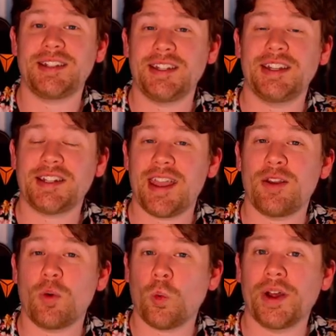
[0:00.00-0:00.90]
did take
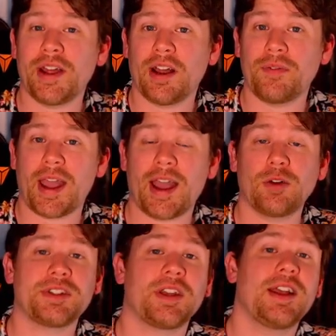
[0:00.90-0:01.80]
one of
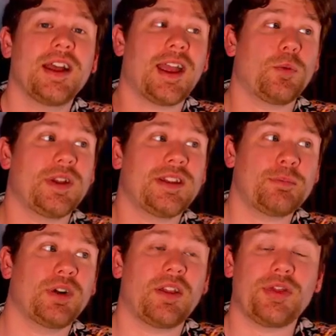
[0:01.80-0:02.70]
out, and we did
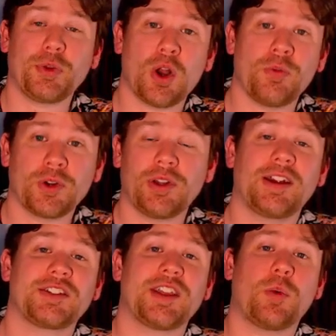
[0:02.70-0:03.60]
put in 3 Hopeful
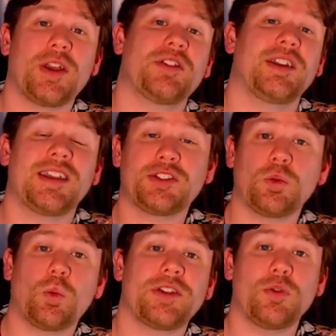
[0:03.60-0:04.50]
Clerics. That way you can get to
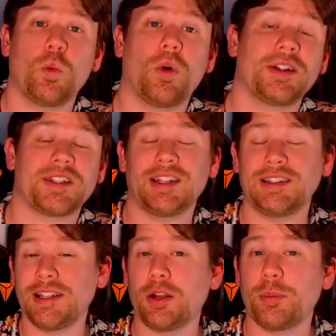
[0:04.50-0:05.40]
what you want a
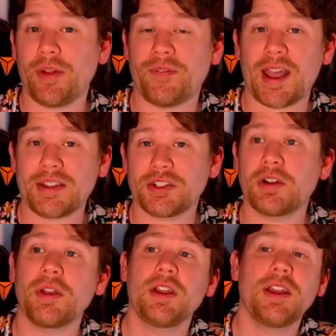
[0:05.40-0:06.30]
little bit
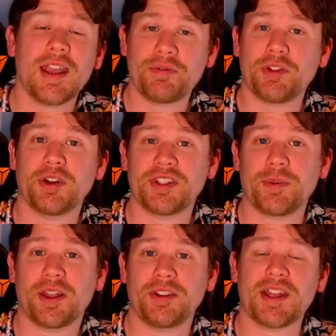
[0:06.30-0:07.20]
faster. If there is
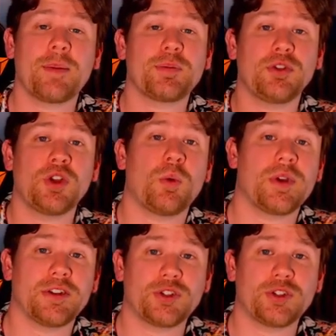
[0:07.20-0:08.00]
something on the top, you know what you're